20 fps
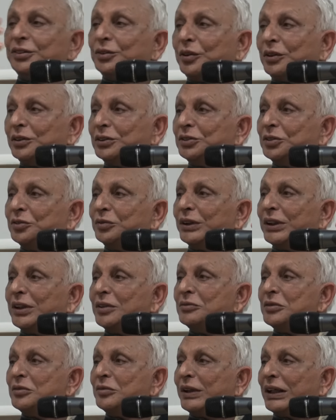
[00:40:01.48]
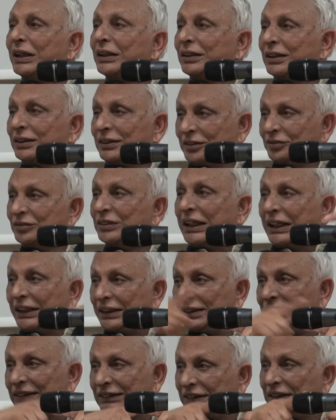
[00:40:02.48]
you also become a magnet. If the
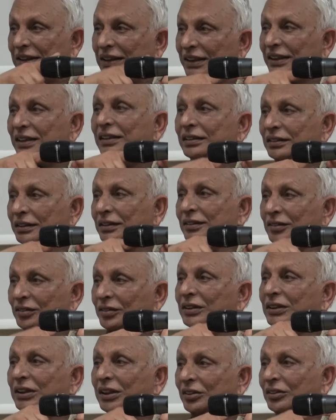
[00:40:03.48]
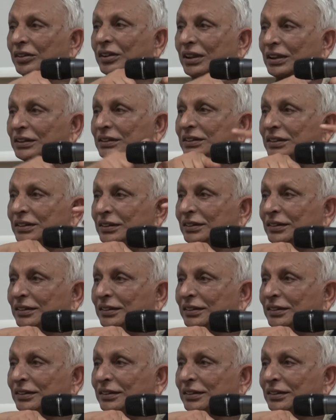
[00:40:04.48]
iron is clean, without rust,